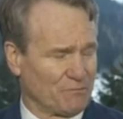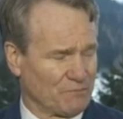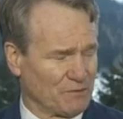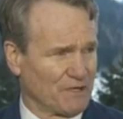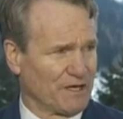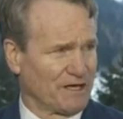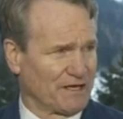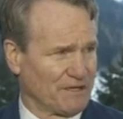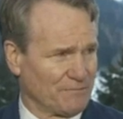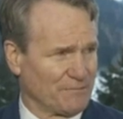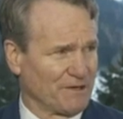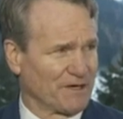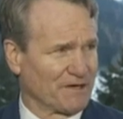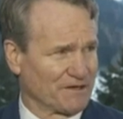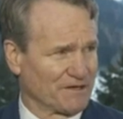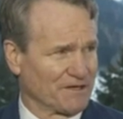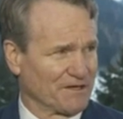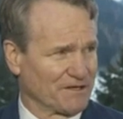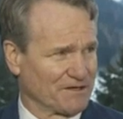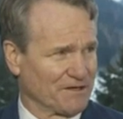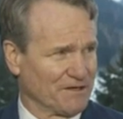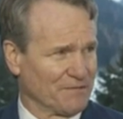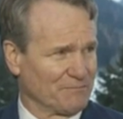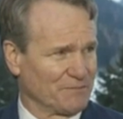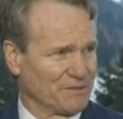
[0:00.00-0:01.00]
will apply to
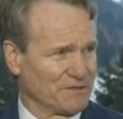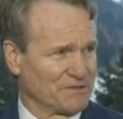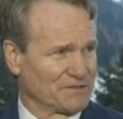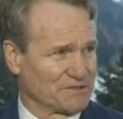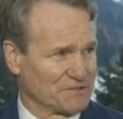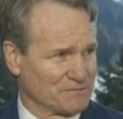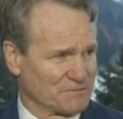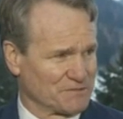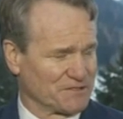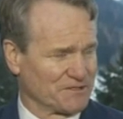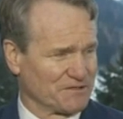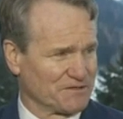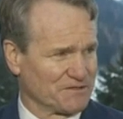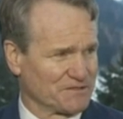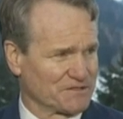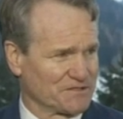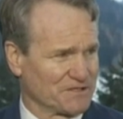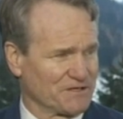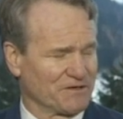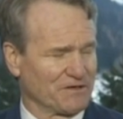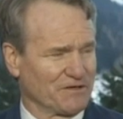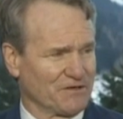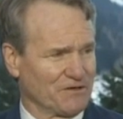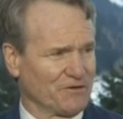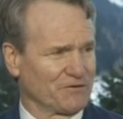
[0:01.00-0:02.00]
American companies, subsidiaries
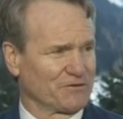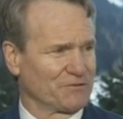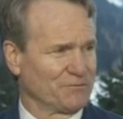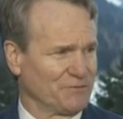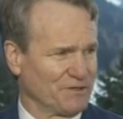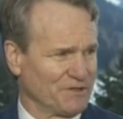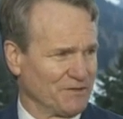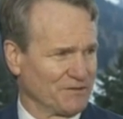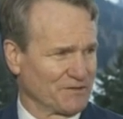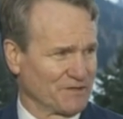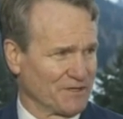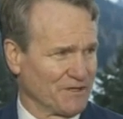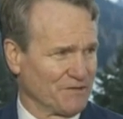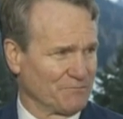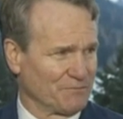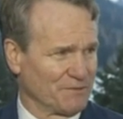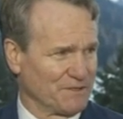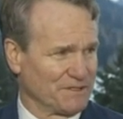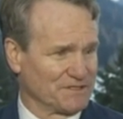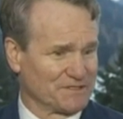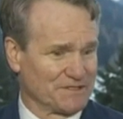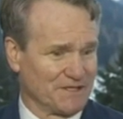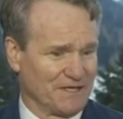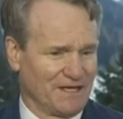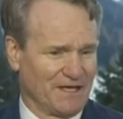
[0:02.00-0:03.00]
here, and ultimately
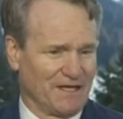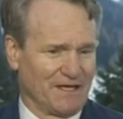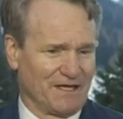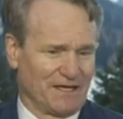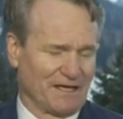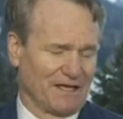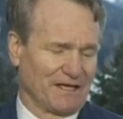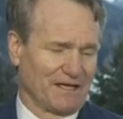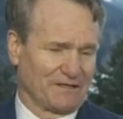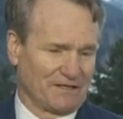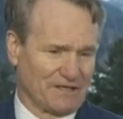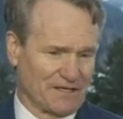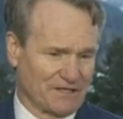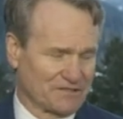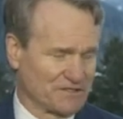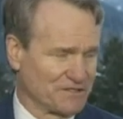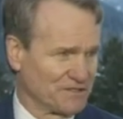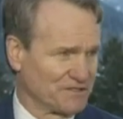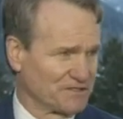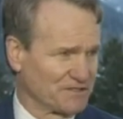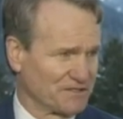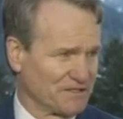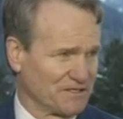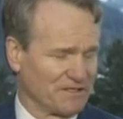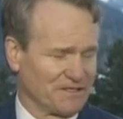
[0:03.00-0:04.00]
companies, the
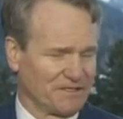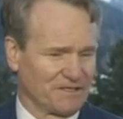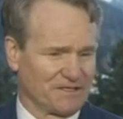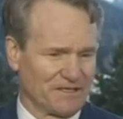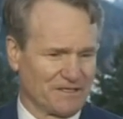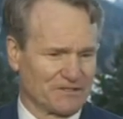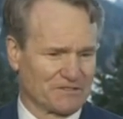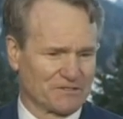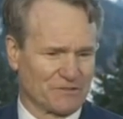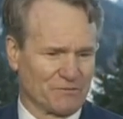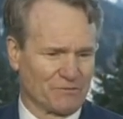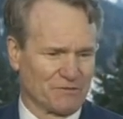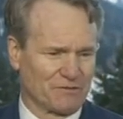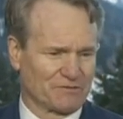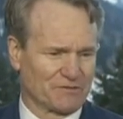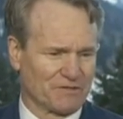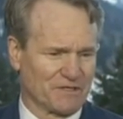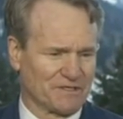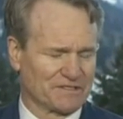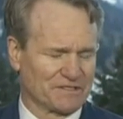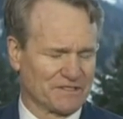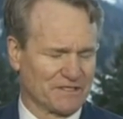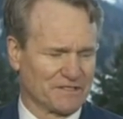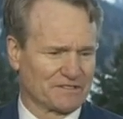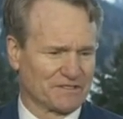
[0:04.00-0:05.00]
SEC. And so what we're
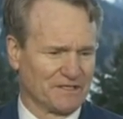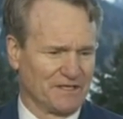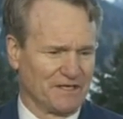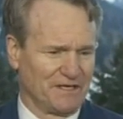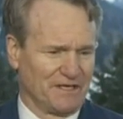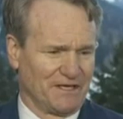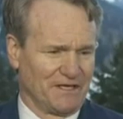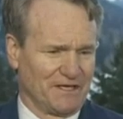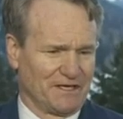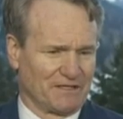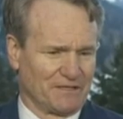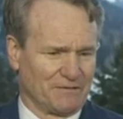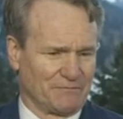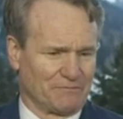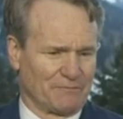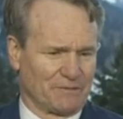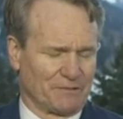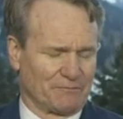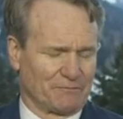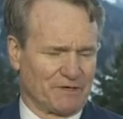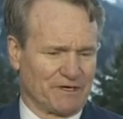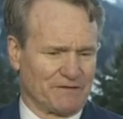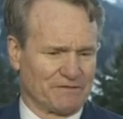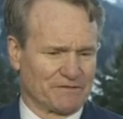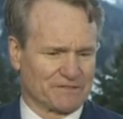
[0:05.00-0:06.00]
trying to say is
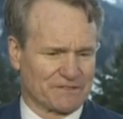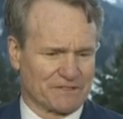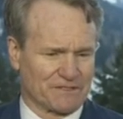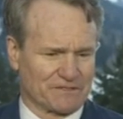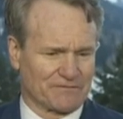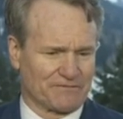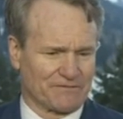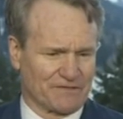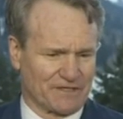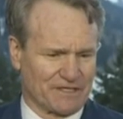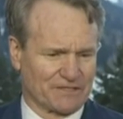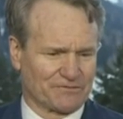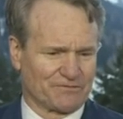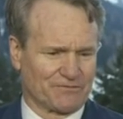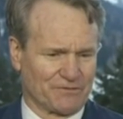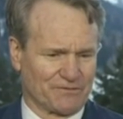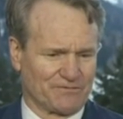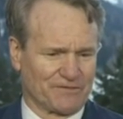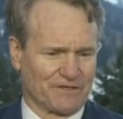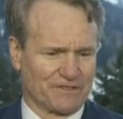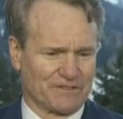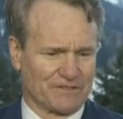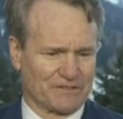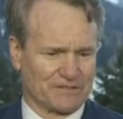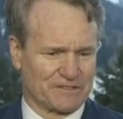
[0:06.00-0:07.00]
the private sector for the last 4 or
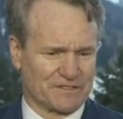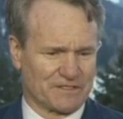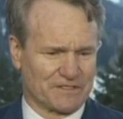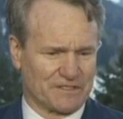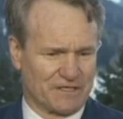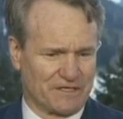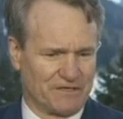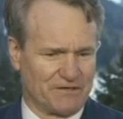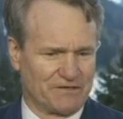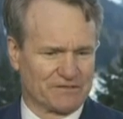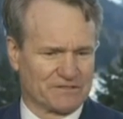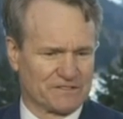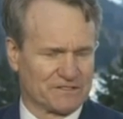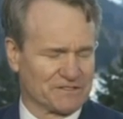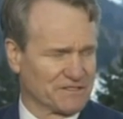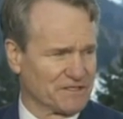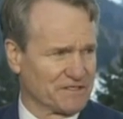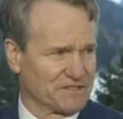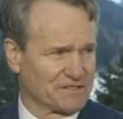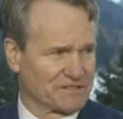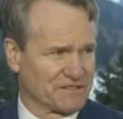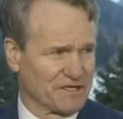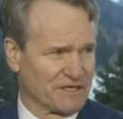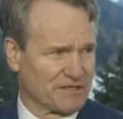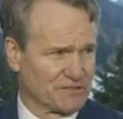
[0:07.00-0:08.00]
5 years said, here's a
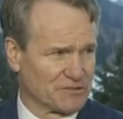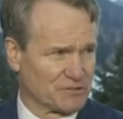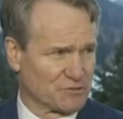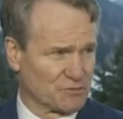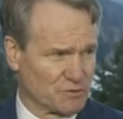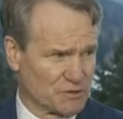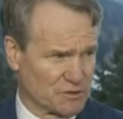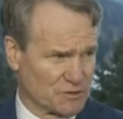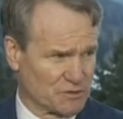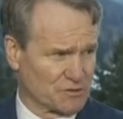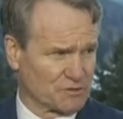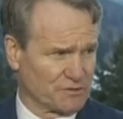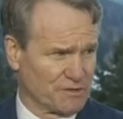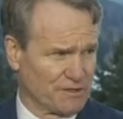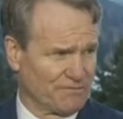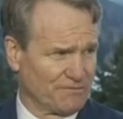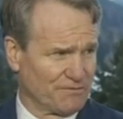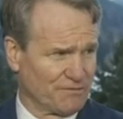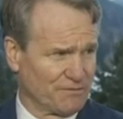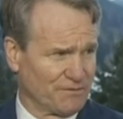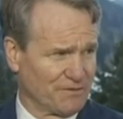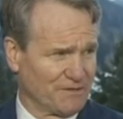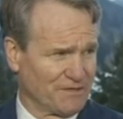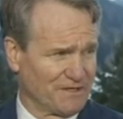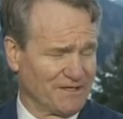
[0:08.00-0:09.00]
set of standards which are
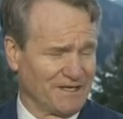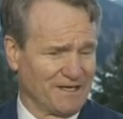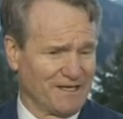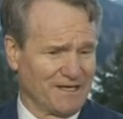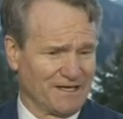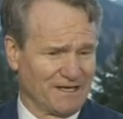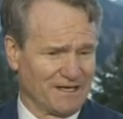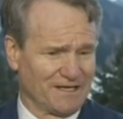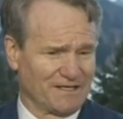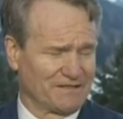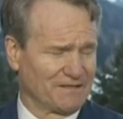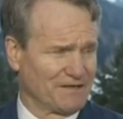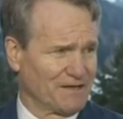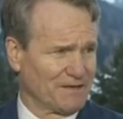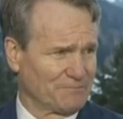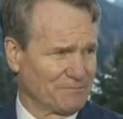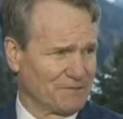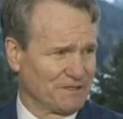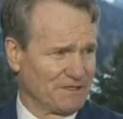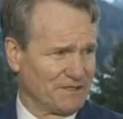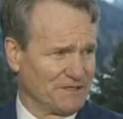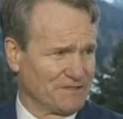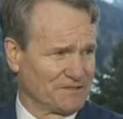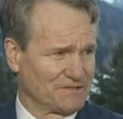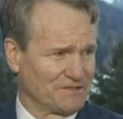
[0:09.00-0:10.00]
straightforward. Adopt
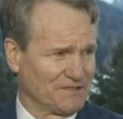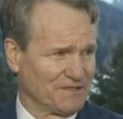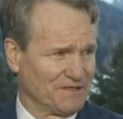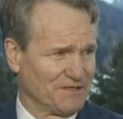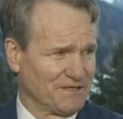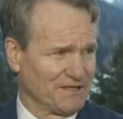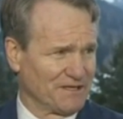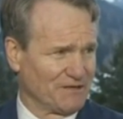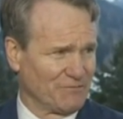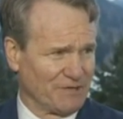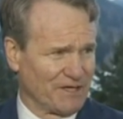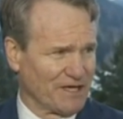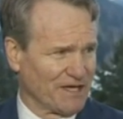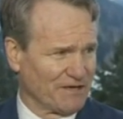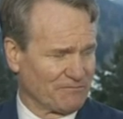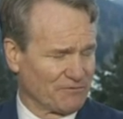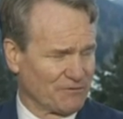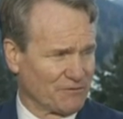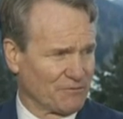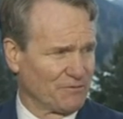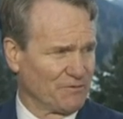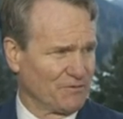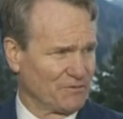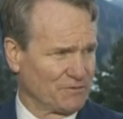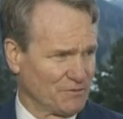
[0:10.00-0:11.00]
these. We have
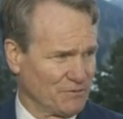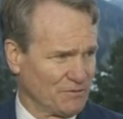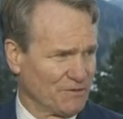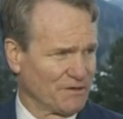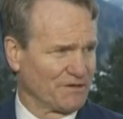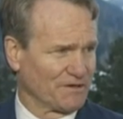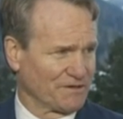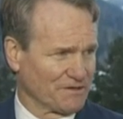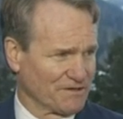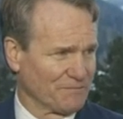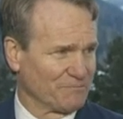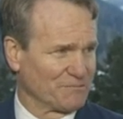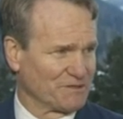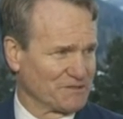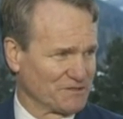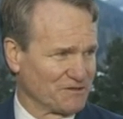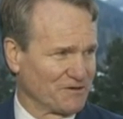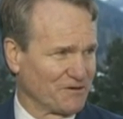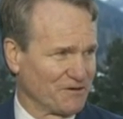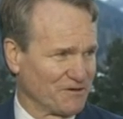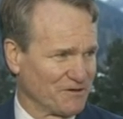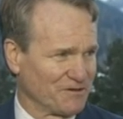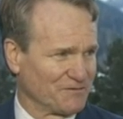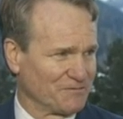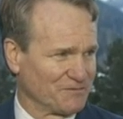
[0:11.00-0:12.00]
200 companies
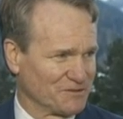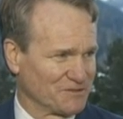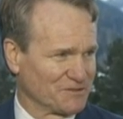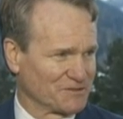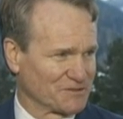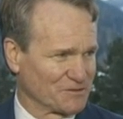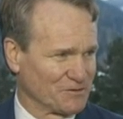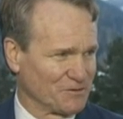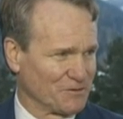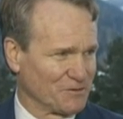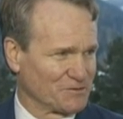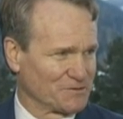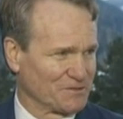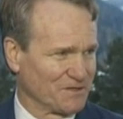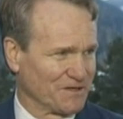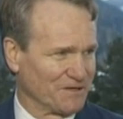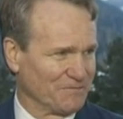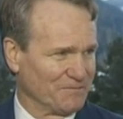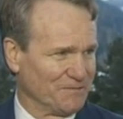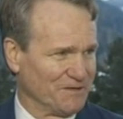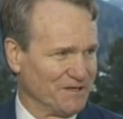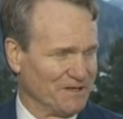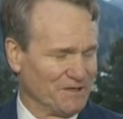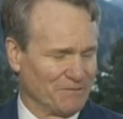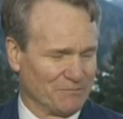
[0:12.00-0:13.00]
already have disclosed on
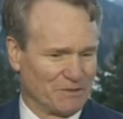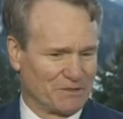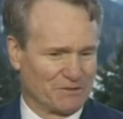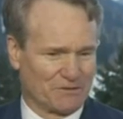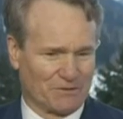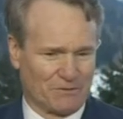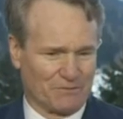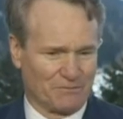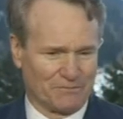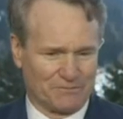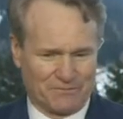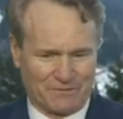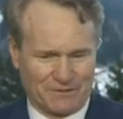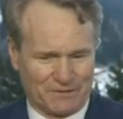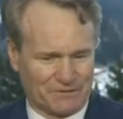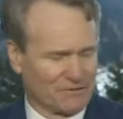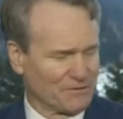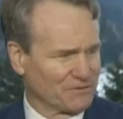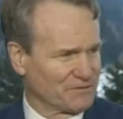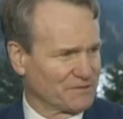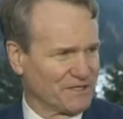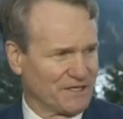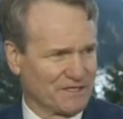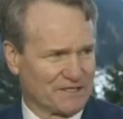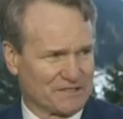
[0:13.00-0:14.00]
them. But
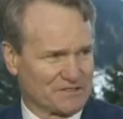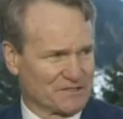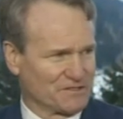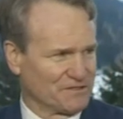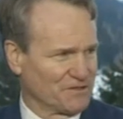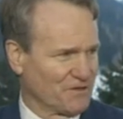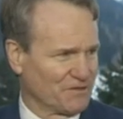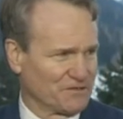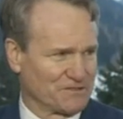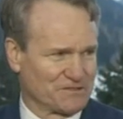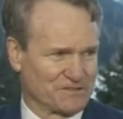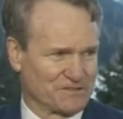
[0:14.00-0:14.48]
don't take us in all